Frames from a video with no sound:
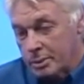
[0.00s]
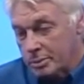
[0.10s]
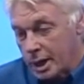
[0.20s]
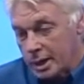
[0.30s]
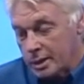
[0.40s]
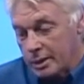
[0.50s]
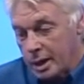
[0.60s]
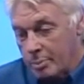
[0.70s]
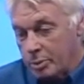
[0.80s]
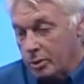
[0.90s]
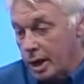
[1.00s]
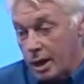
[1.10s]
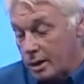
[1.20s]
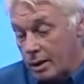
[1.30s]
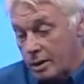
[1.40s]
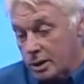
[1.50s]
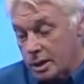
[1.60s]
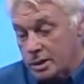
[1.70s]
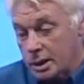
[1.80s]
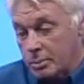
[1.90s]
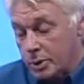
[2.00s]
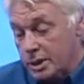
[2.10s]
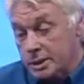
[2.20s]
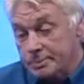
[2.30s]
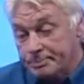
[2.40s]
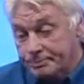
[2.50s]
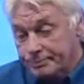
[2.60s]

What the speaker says: people naked at the airport, and I said at Brixton,